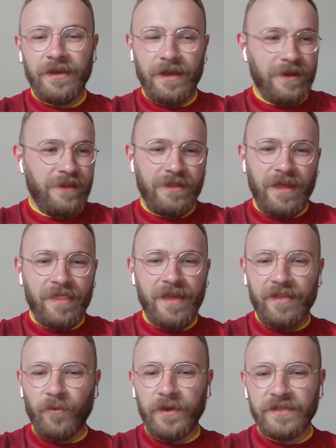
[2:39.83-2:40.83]
And
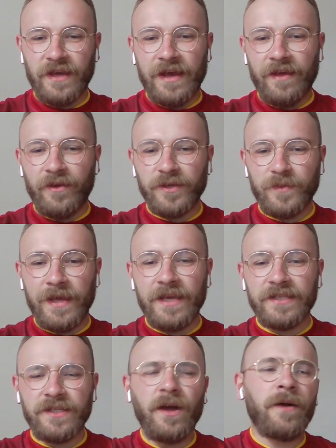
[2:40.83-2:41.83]
that's what he's got out of those
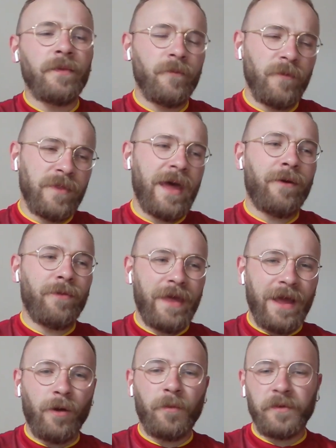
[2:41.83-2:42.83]
players, not without the
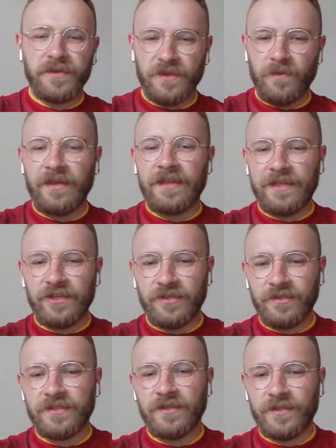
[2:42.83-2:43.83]
help of some of the
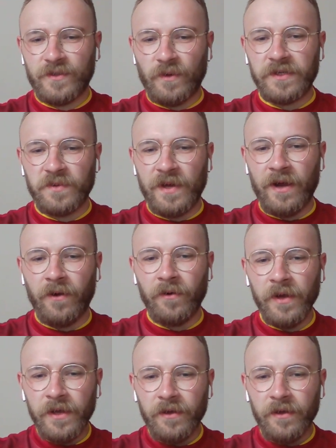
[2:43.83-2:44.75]
additions to the squad as well.